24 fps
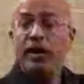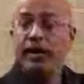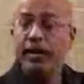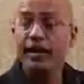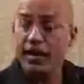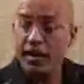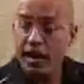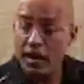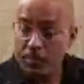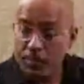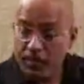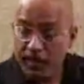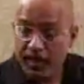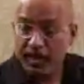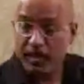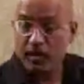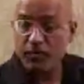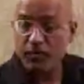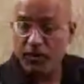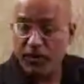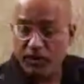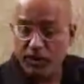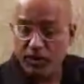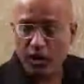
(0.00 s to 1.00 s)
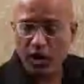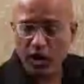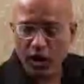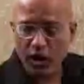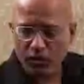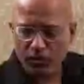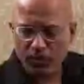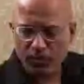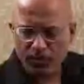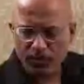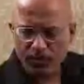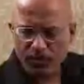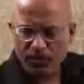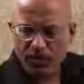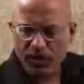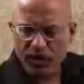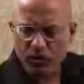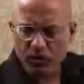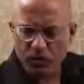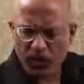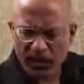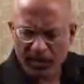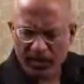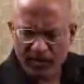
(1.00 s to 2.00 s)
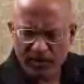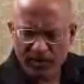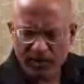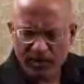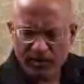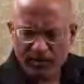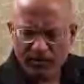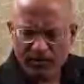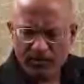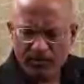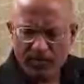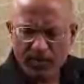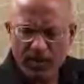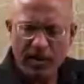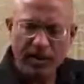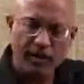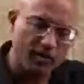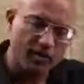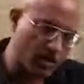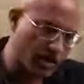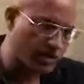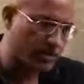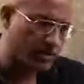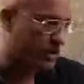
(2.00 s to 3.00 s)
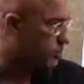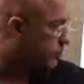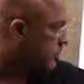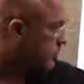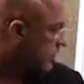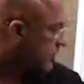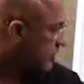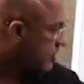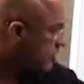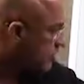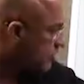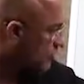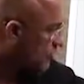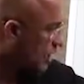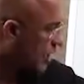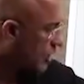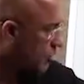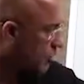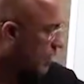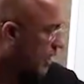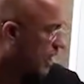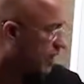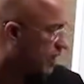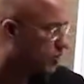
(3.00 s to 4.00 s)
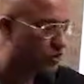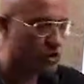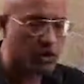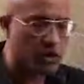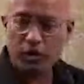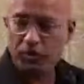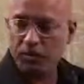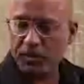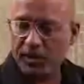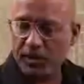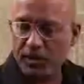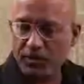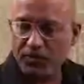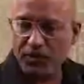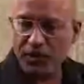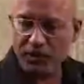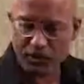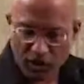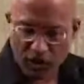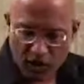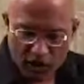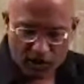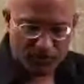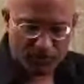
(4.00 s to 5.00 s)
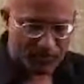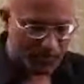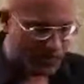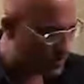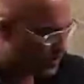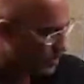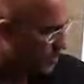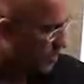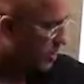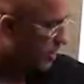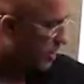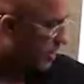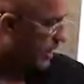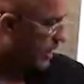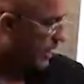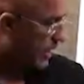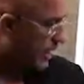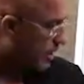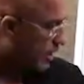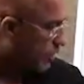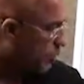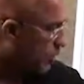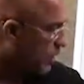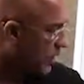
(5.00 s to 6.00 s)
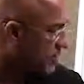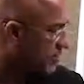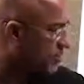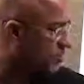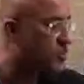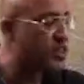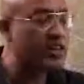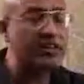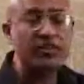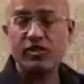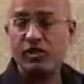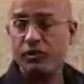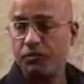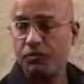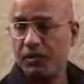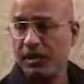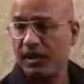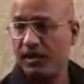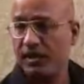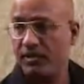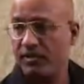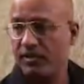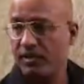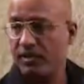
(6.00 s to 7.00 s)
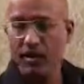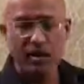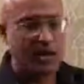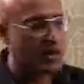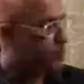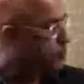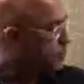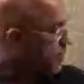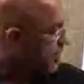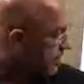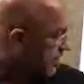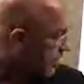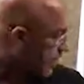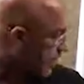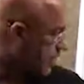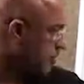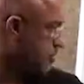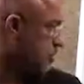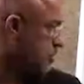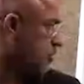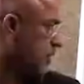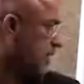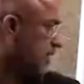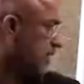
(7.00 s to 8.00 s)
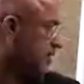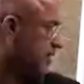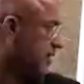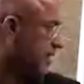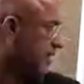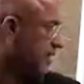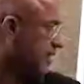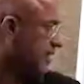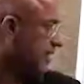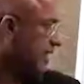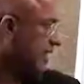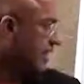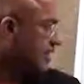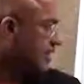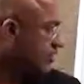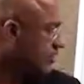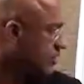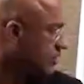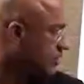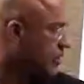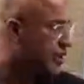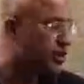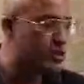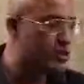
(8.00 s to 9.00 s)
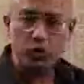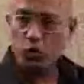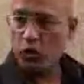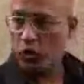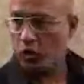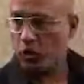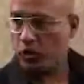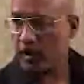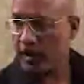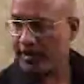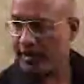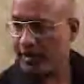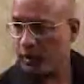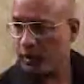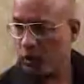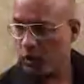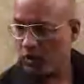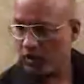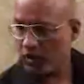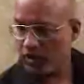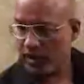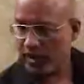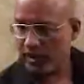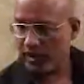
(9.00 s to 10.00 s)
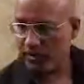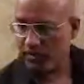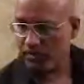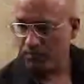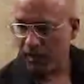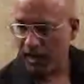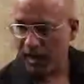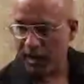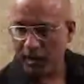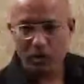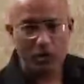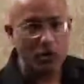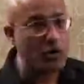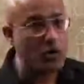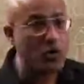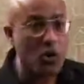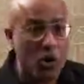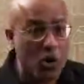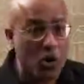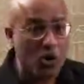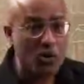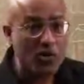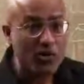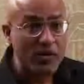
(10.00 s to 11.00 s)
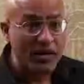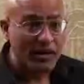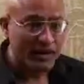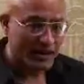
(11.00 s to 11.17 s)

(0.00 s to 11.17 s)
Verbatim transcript: inhibit the function of reverse transcriptase. This drug will also inhibit the function of reverse transcriptase. But tell me one thing, is it a nucleotide nucleoside molecule? No.